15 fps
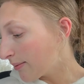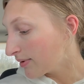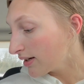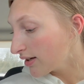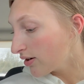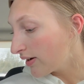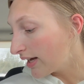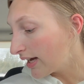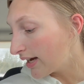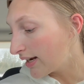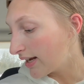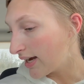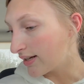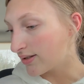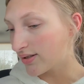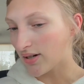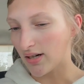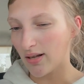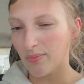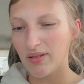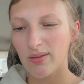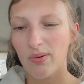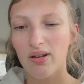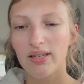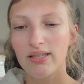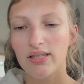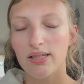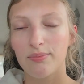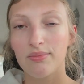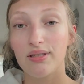I'm gonna go ahead and start up. This probably
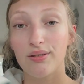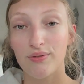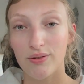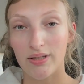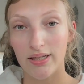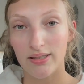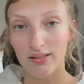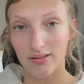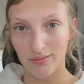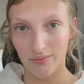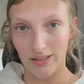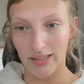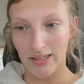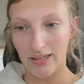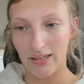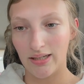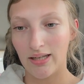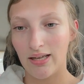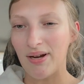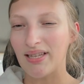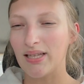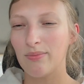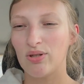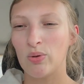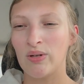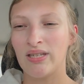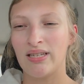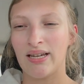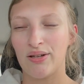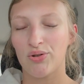took me a few days to read, mainly
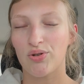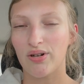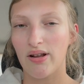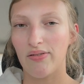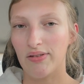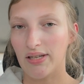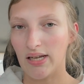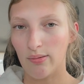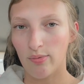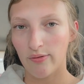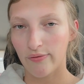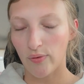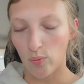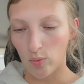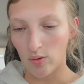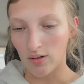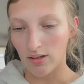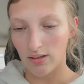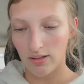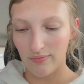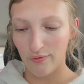between yesterday and the day before.